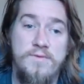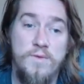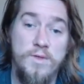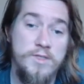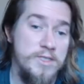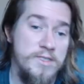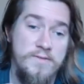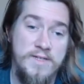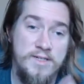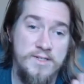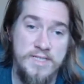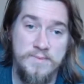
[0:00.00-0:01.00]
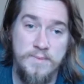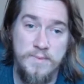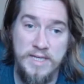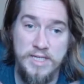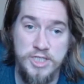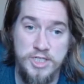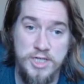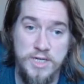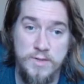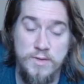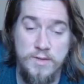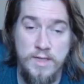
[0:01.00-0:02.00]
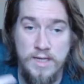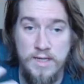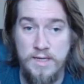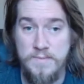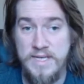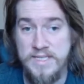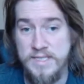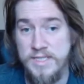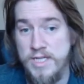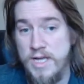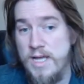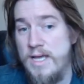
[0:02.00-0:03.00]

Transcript: or just the Vector Sigma page in general a message,